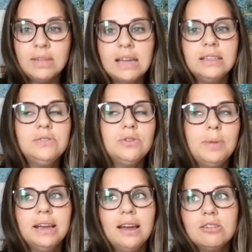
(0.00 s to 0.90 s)
at least for
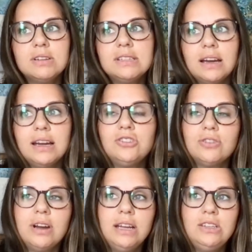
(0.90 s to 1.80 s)
my galleries, I
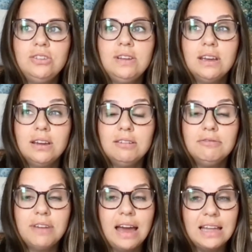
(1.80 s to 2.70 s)
try to
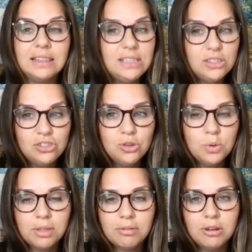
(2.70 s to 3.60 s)
give at least 2
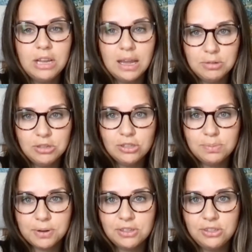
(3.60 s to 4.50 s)
or 3 images
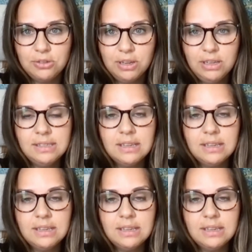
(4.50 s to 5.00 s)
per student,